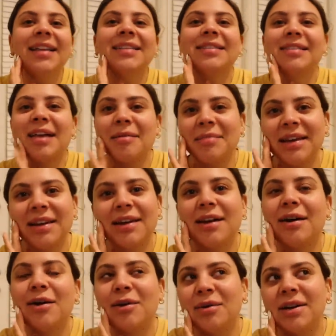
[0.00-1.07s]
Let me
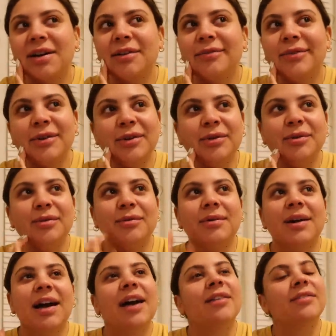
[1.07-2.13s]
know if
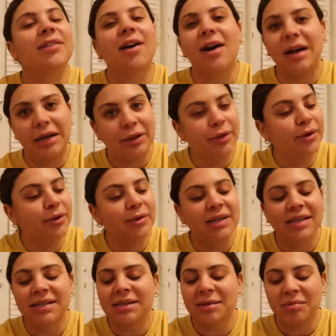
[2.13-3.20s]
you have gone through
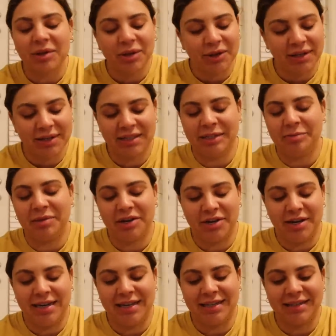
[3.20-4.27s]
a similar
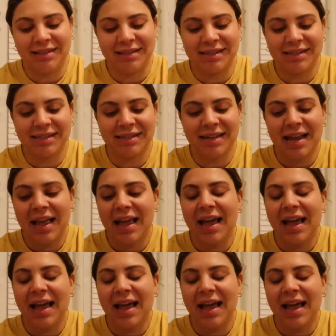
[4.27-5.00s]
experience,